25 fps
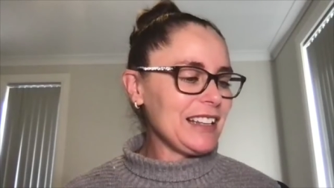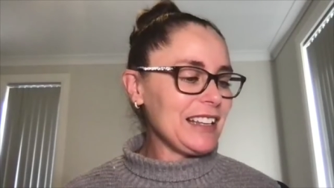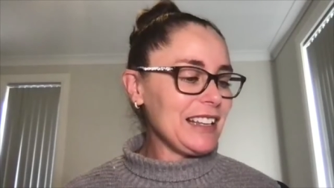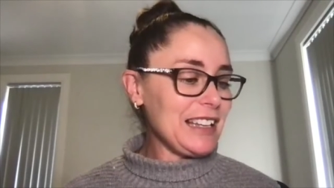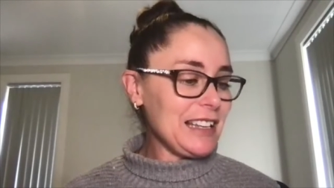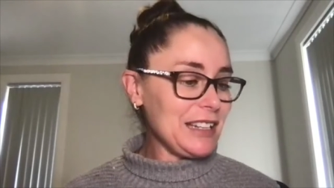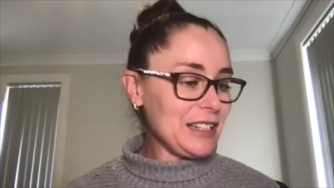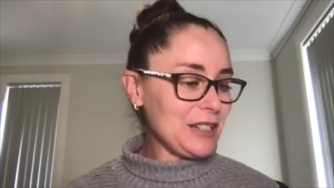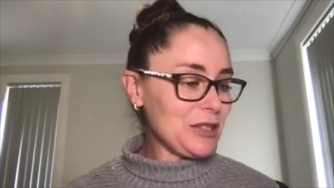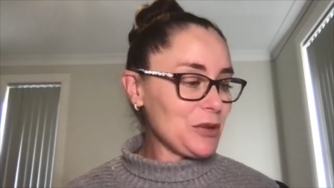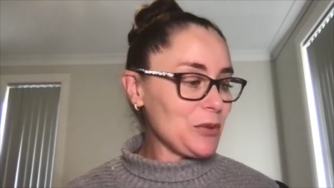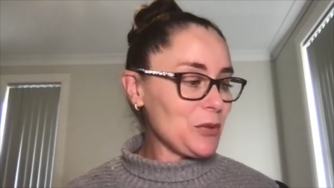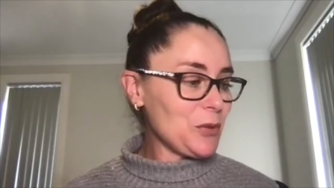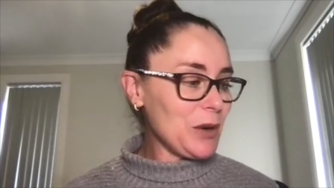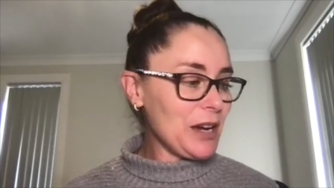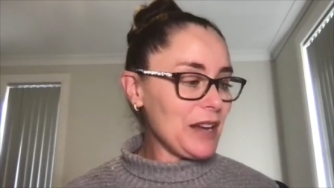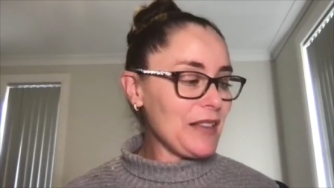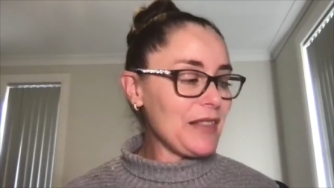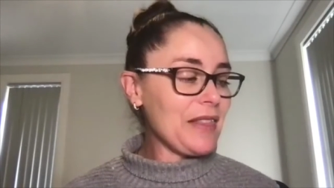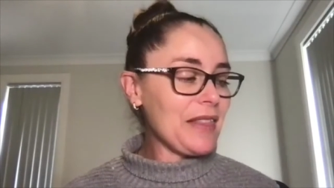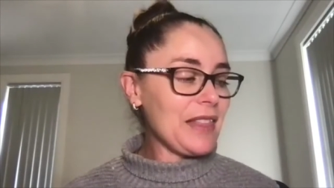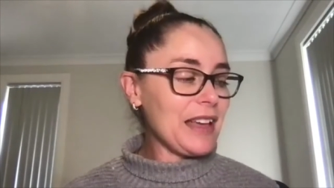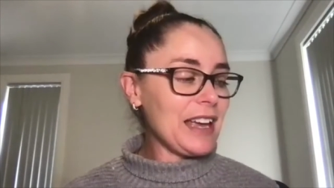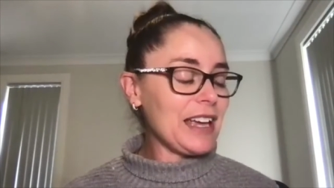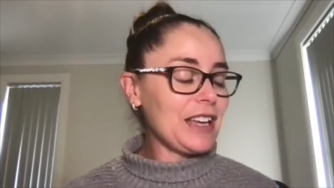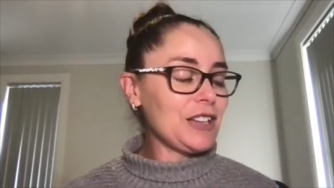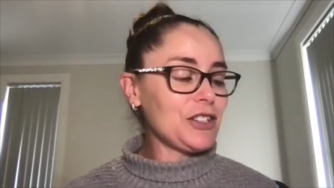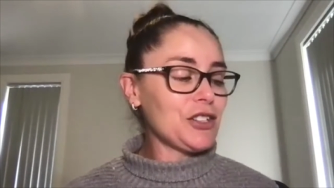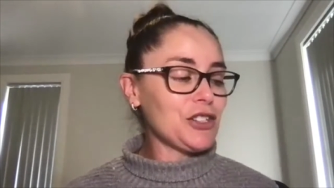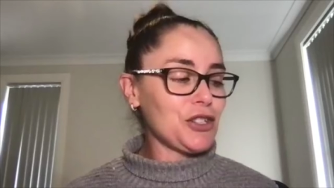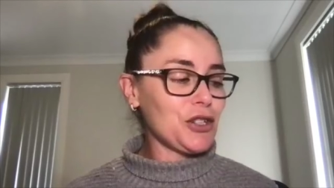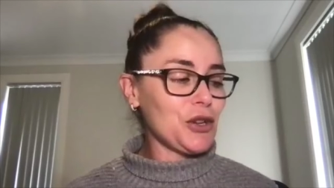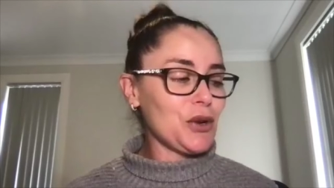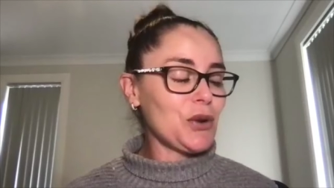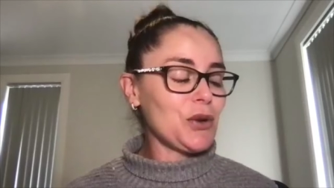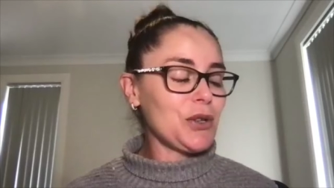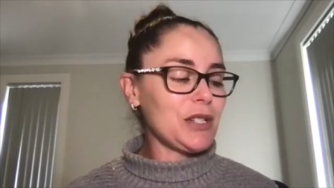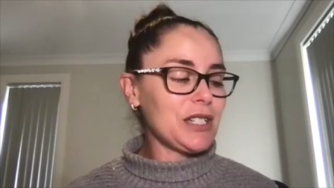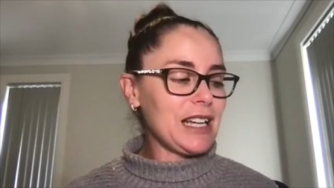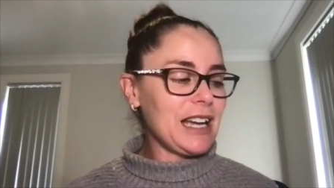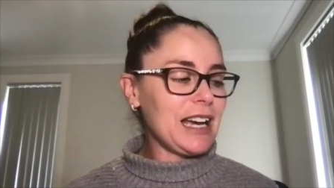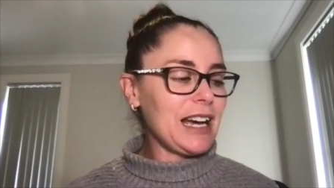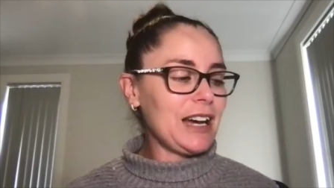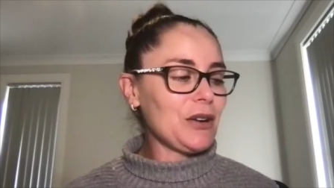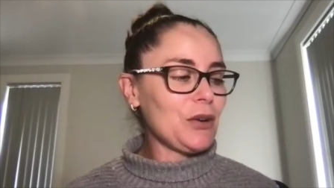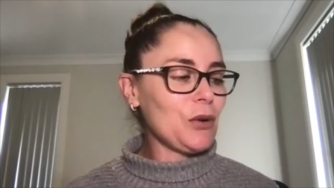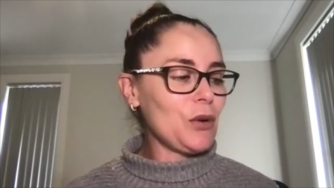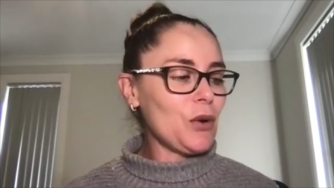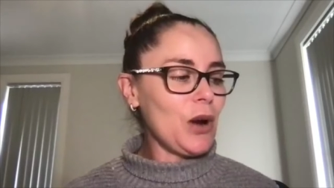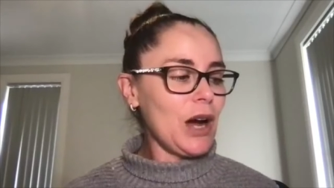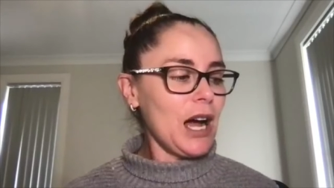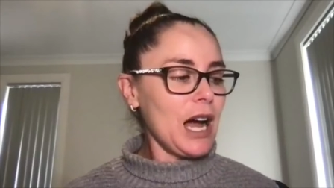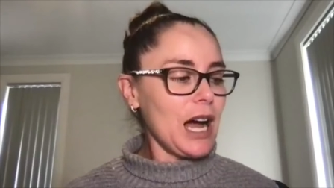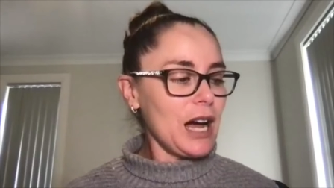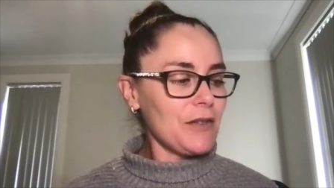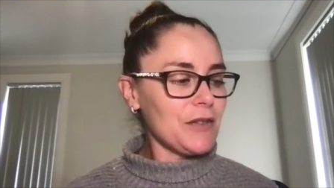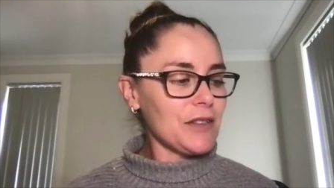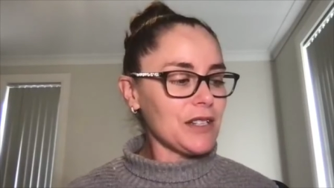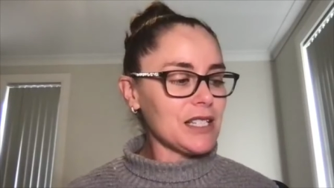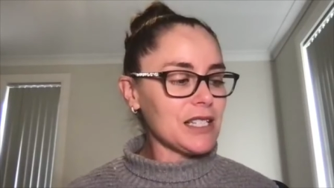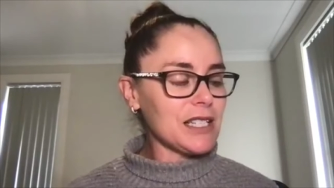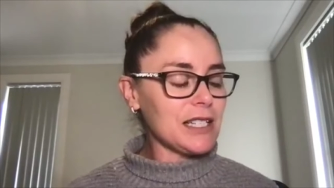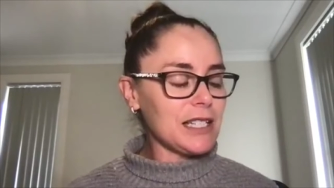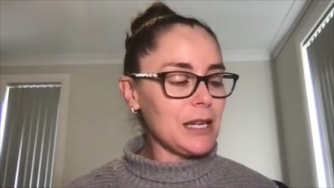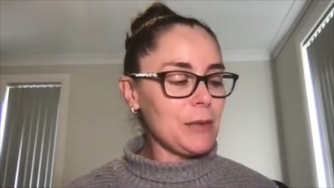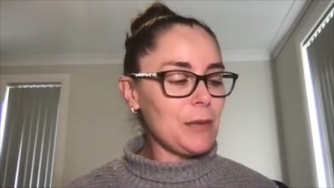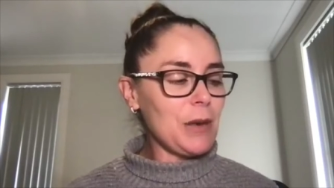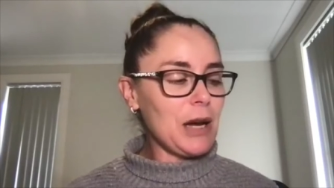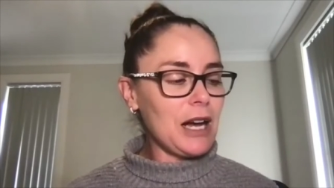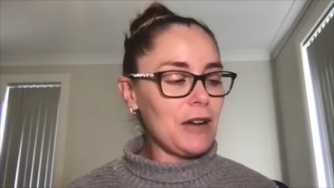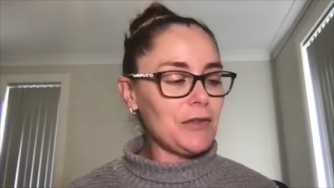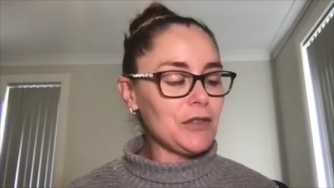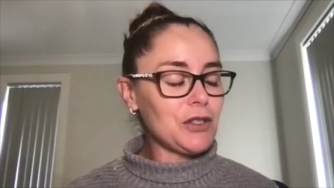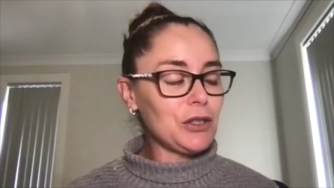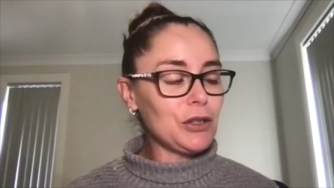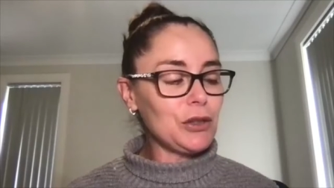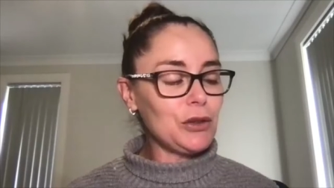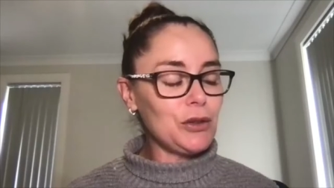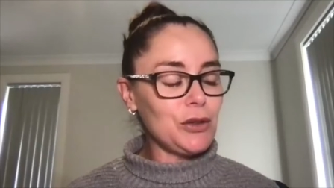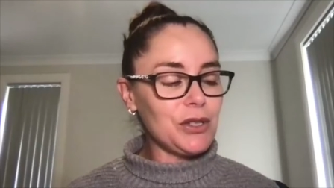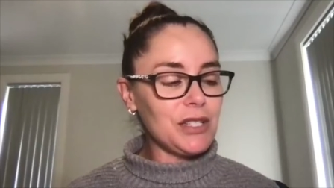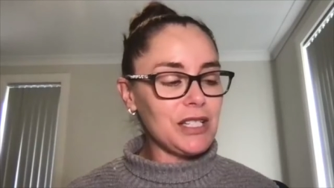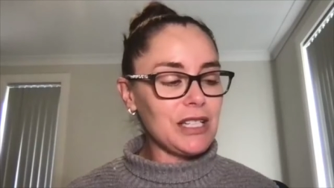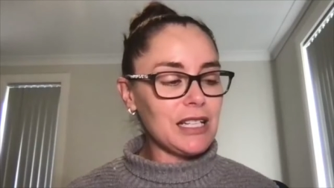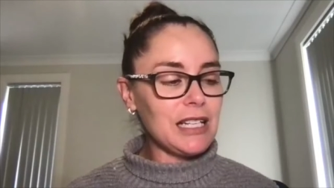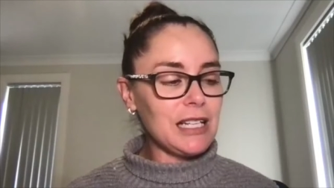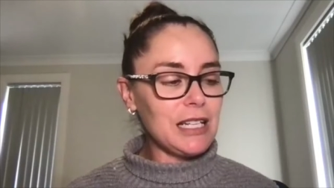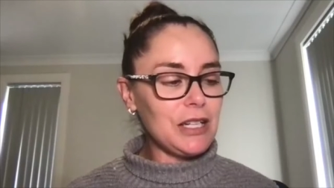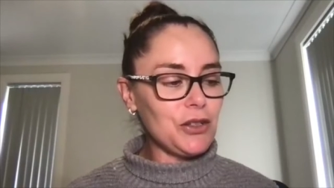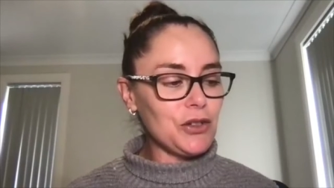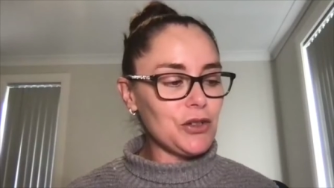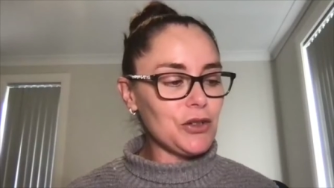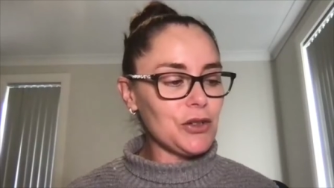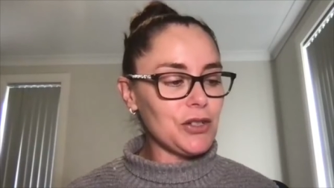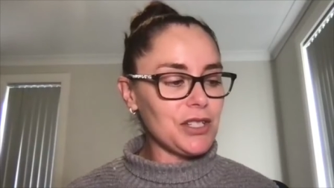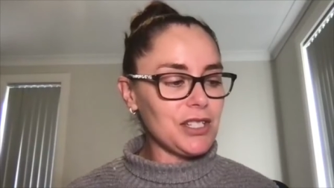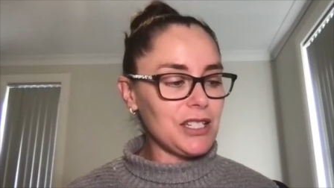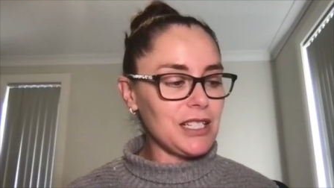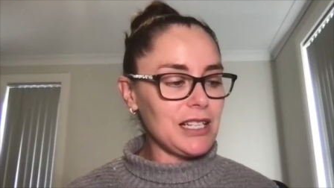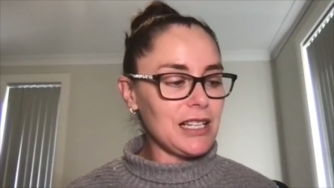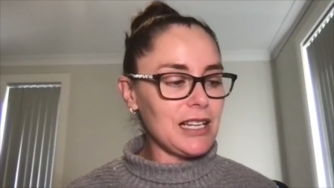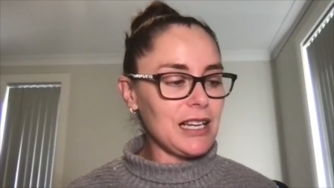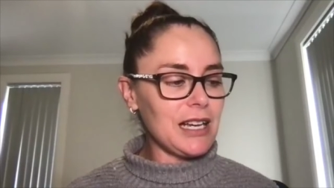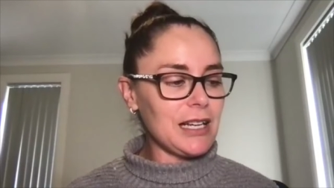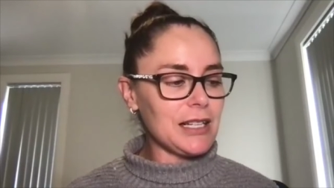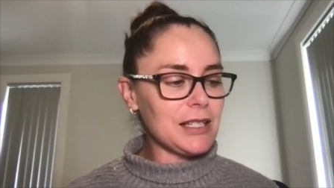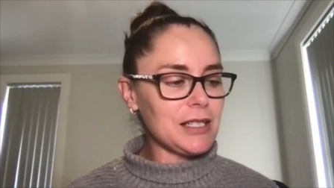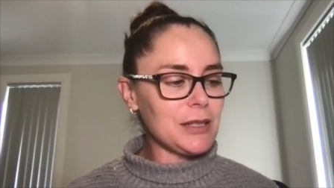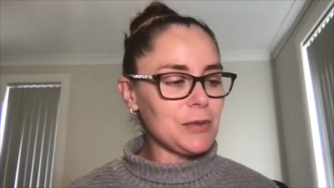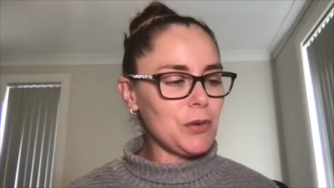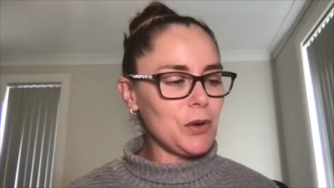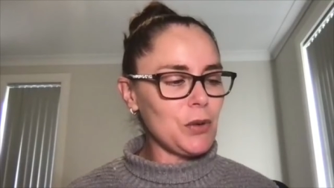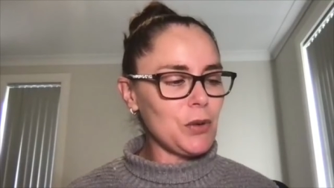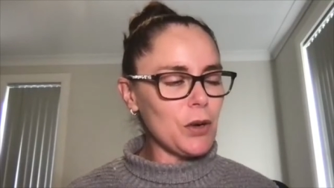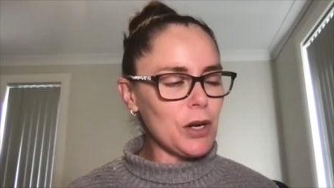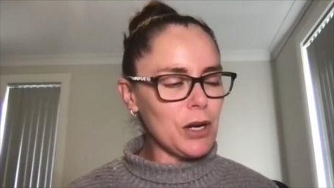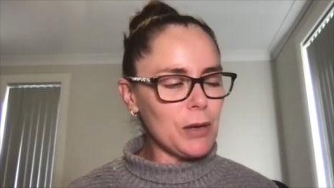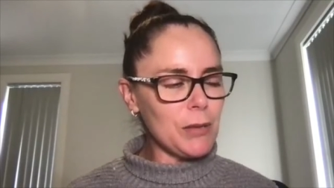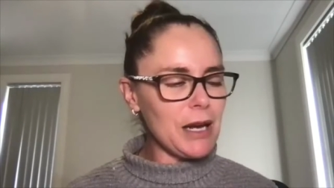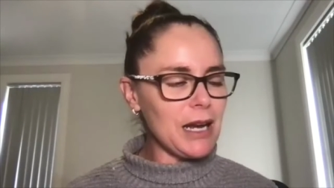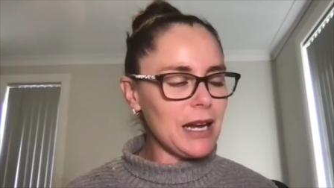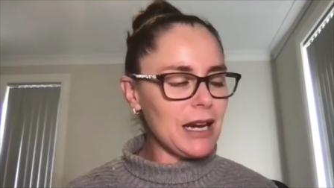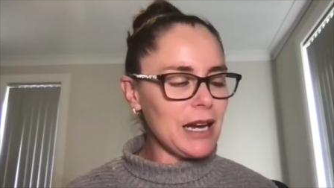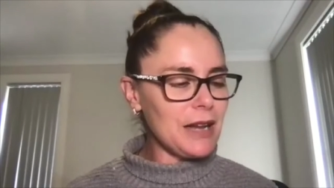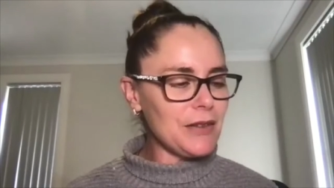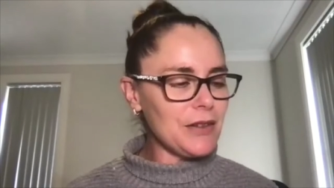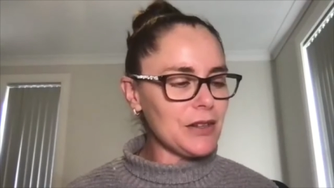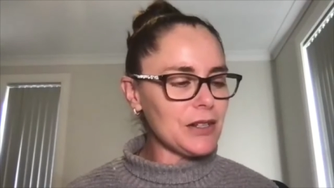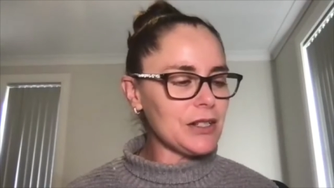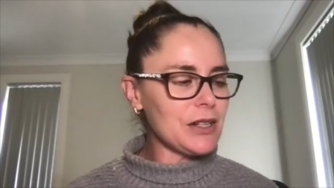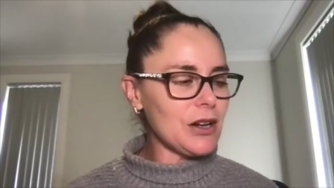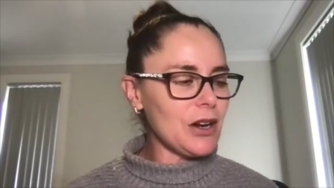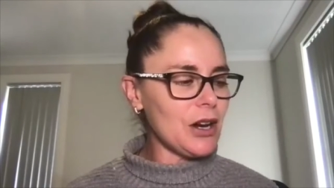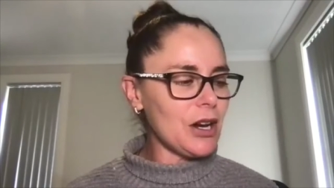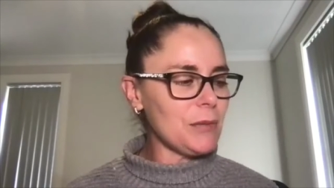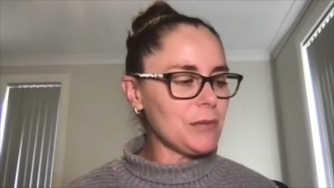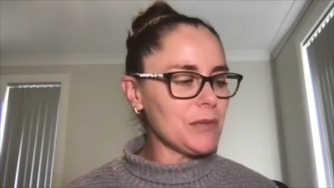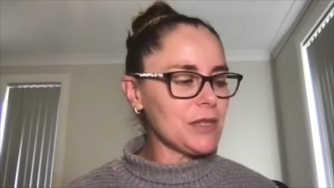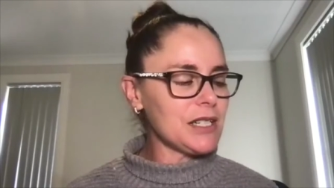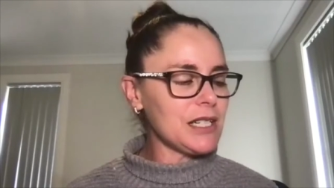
it when they are zoned out or half asleep after losing interest in us, but what about other times?